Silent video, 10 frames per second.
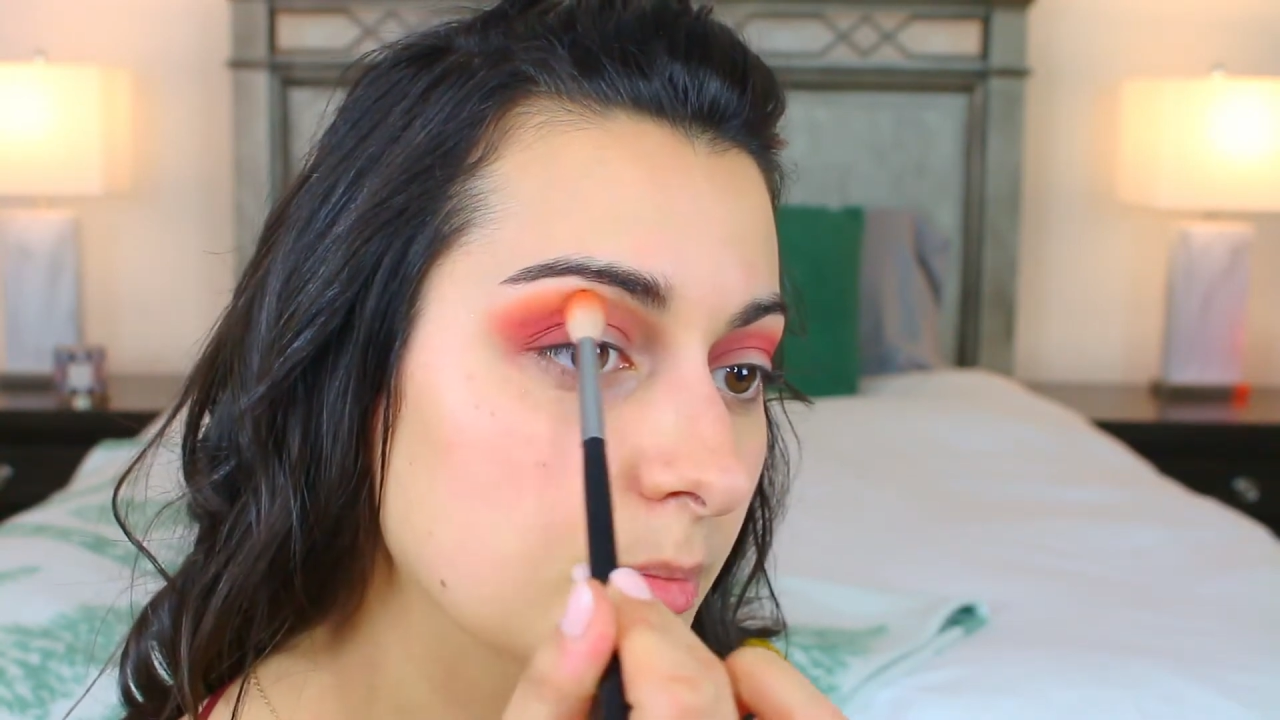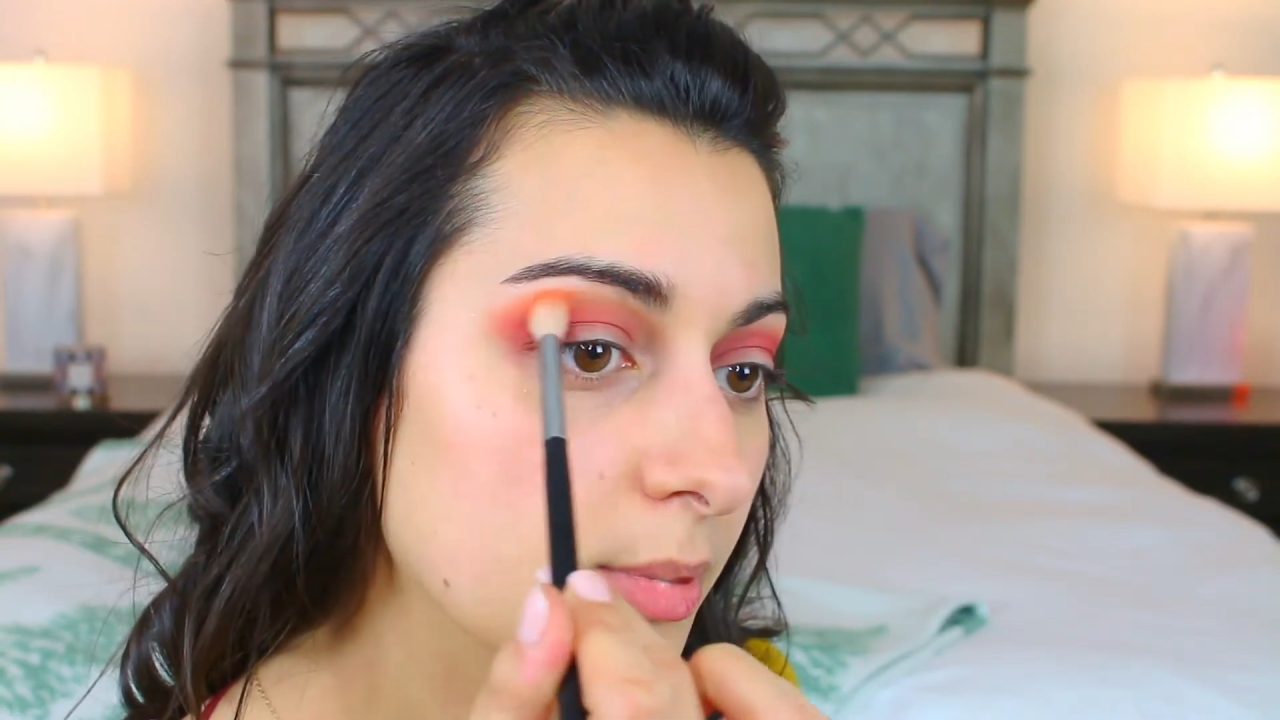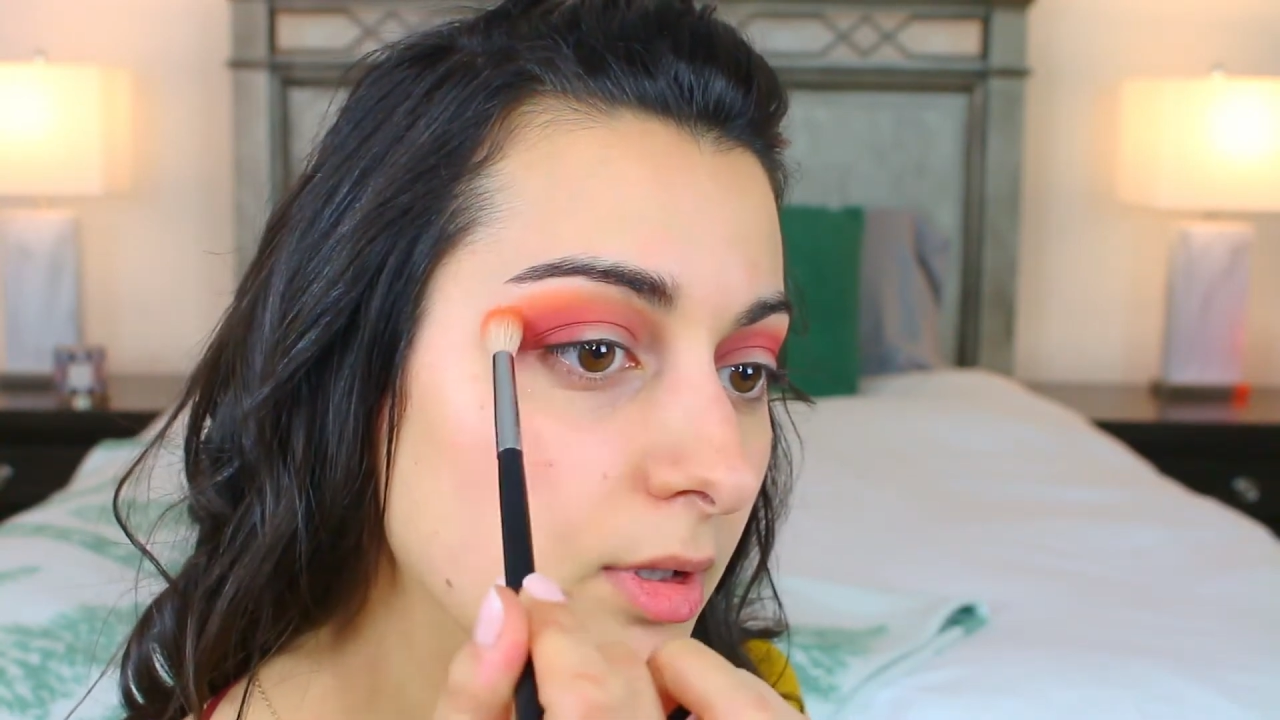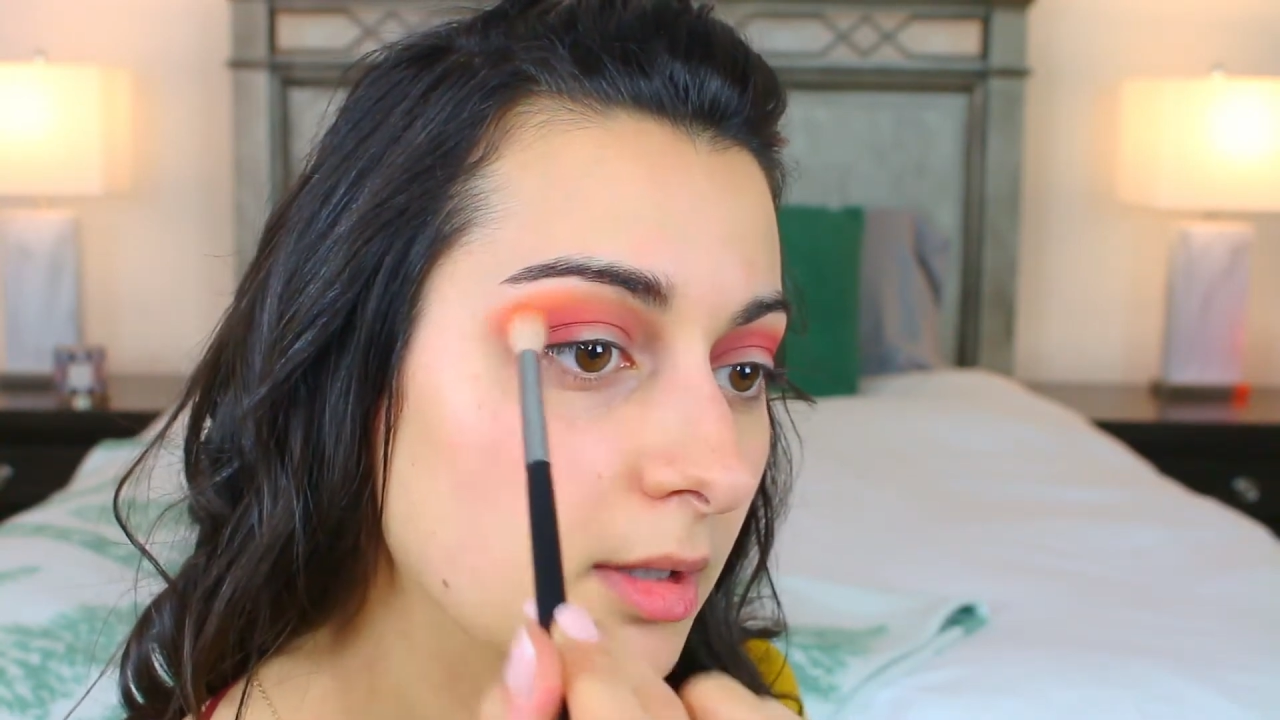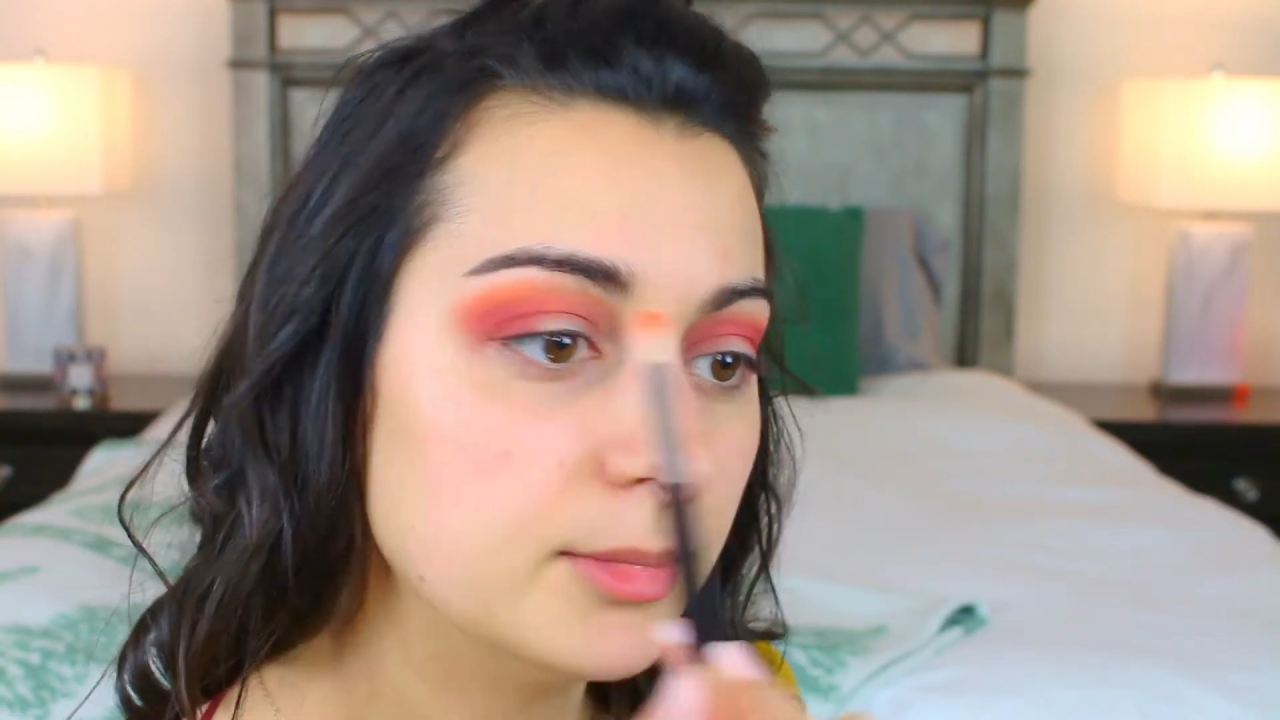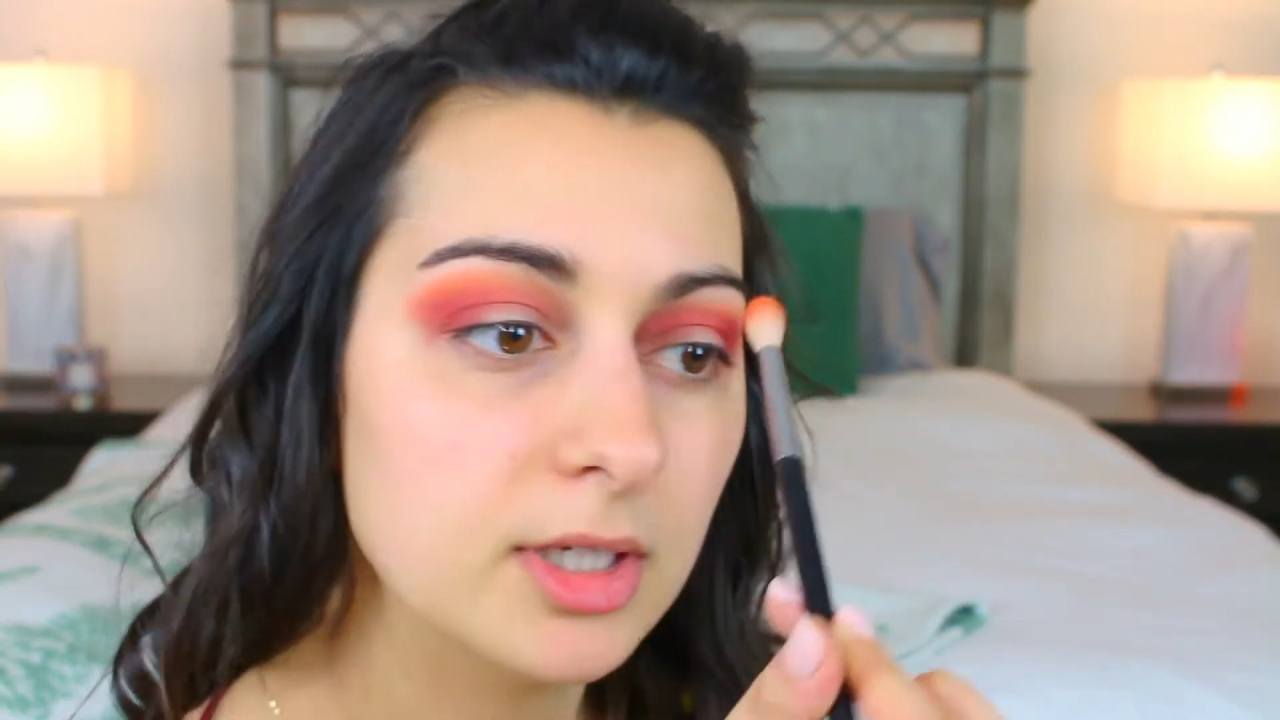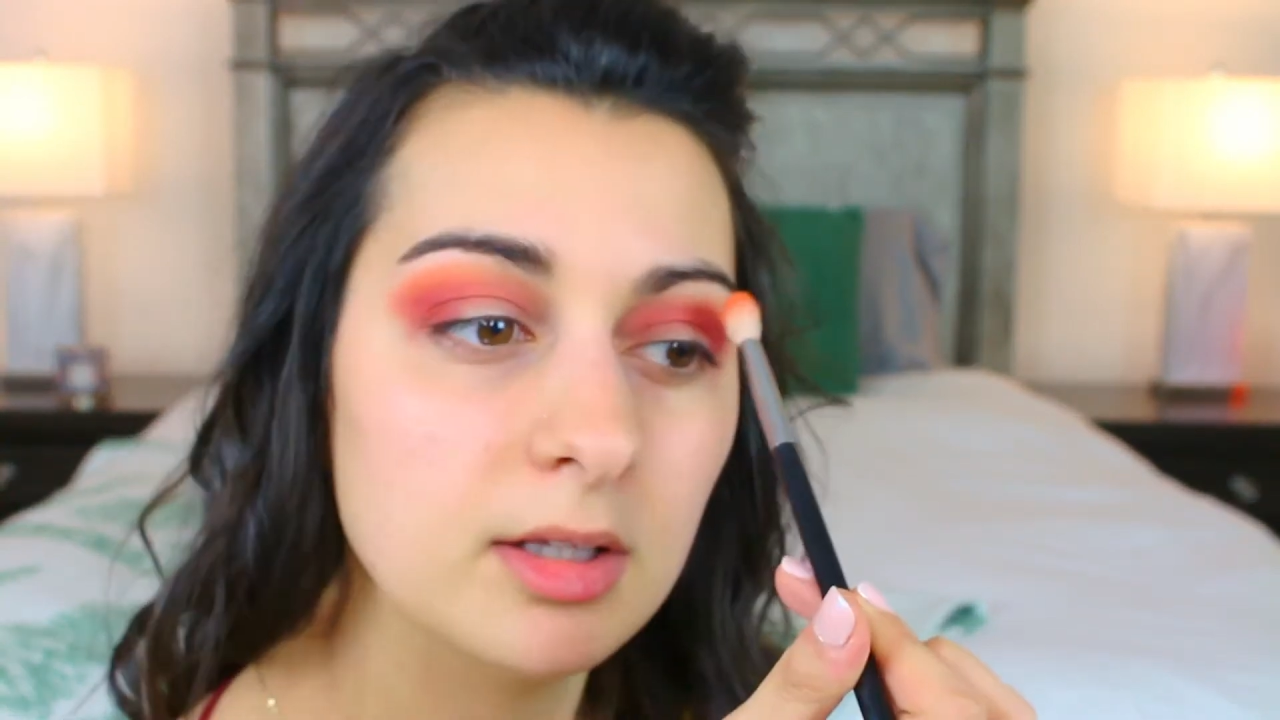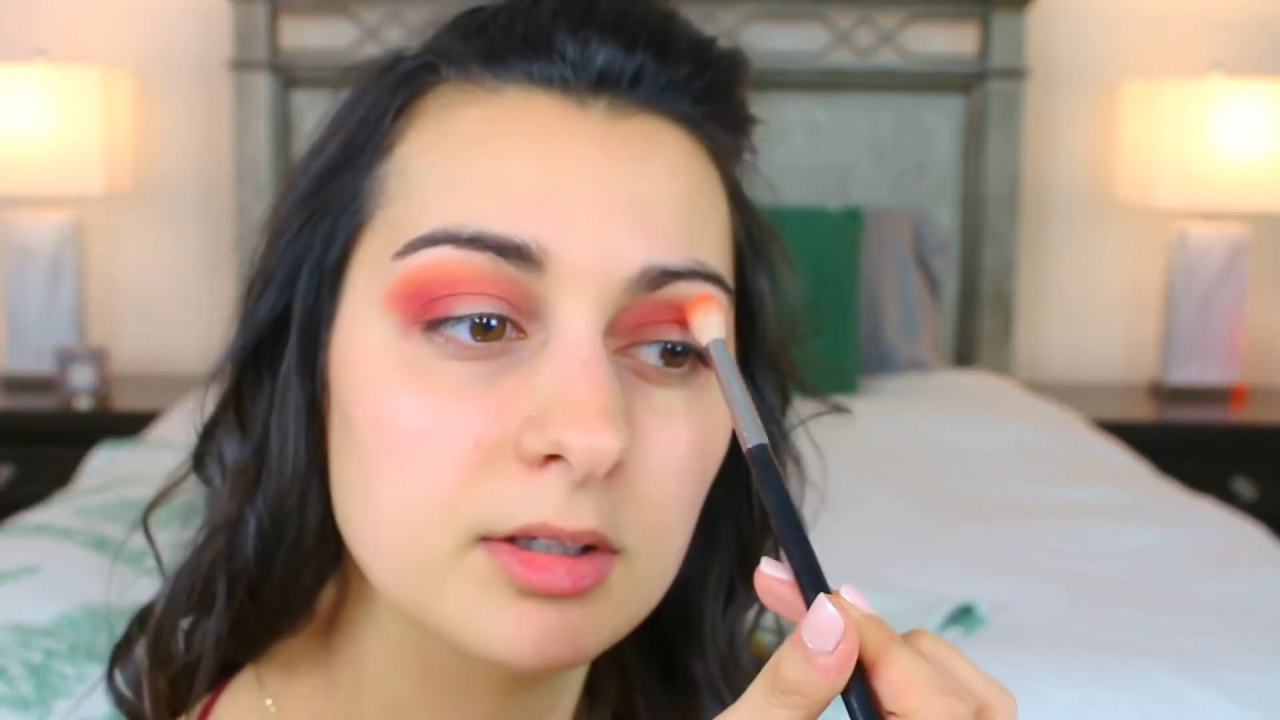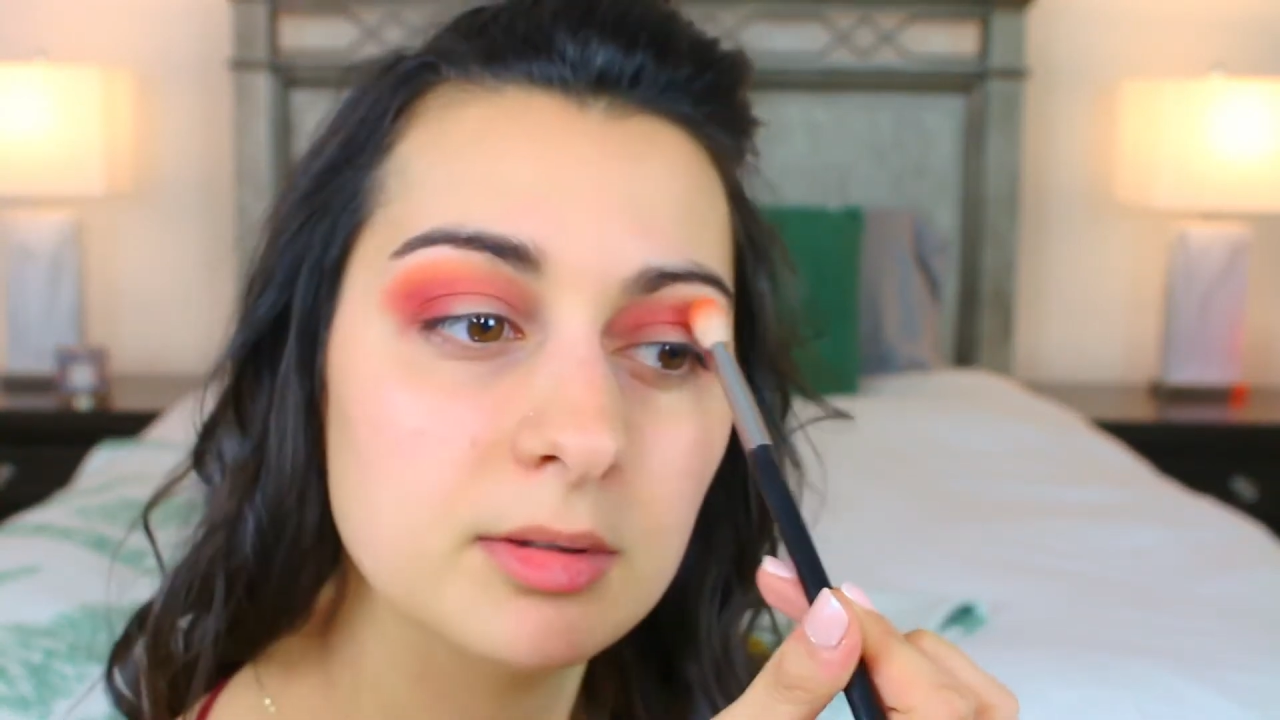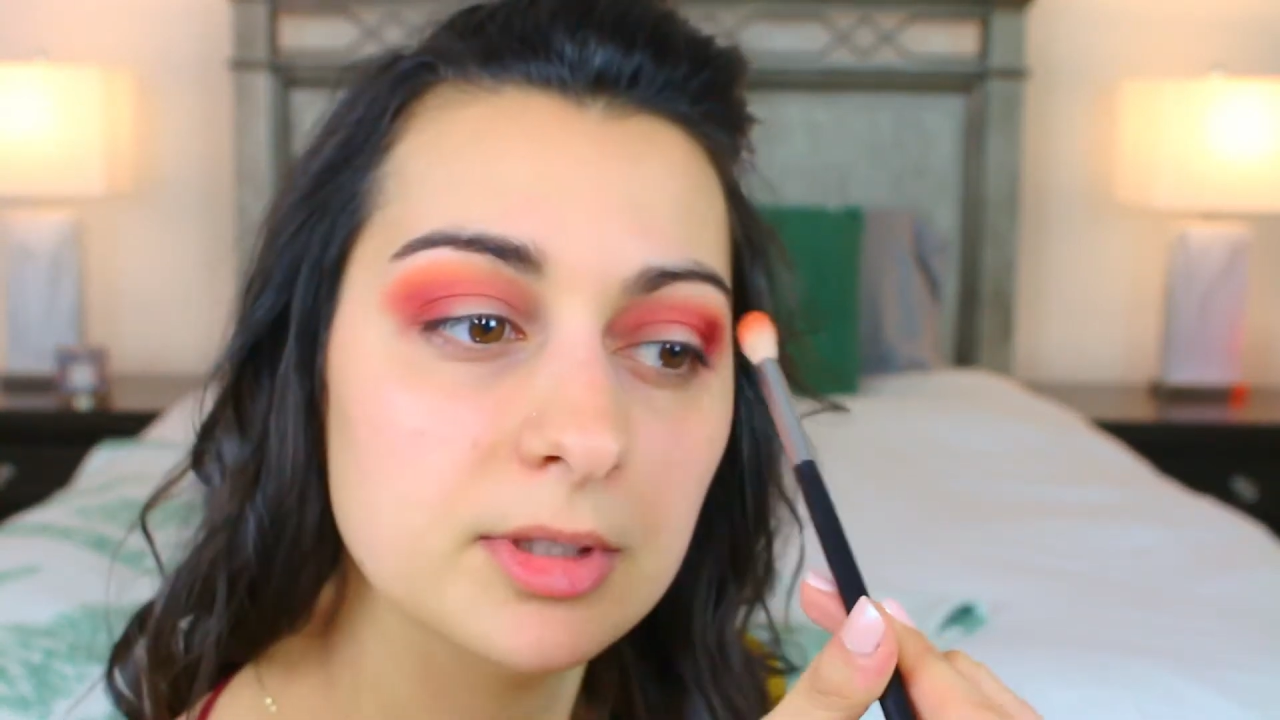plum
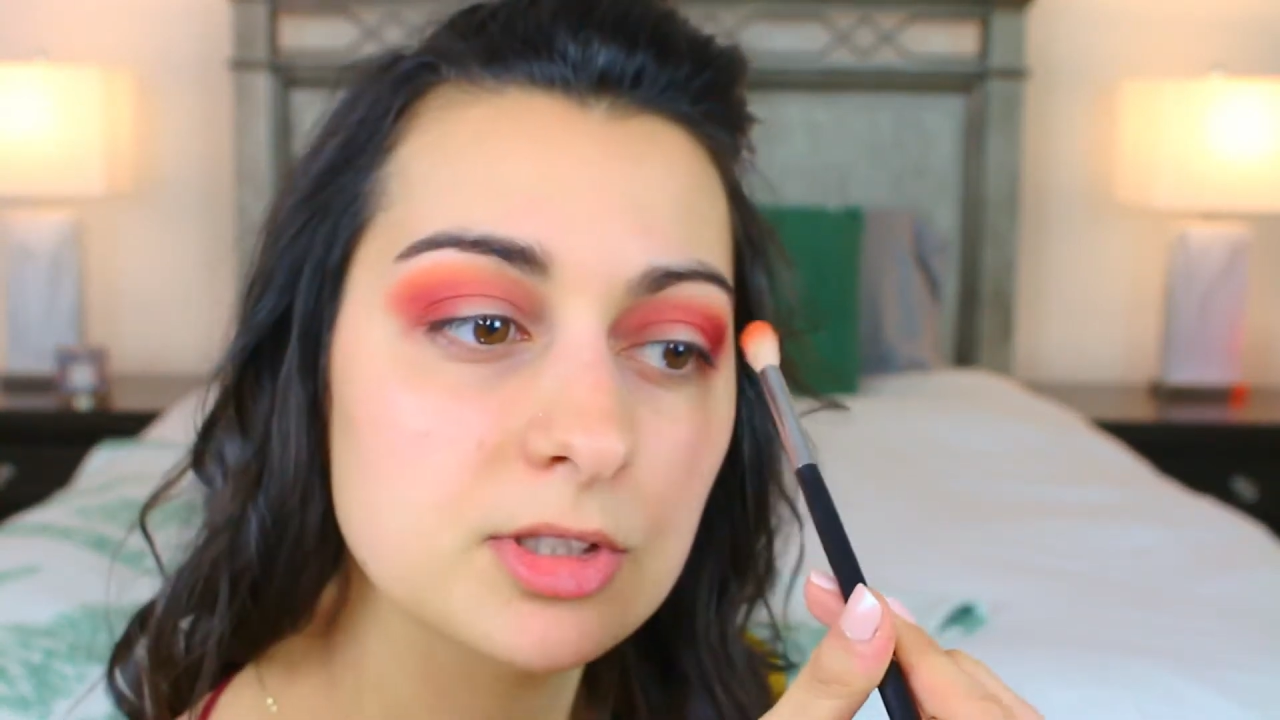color we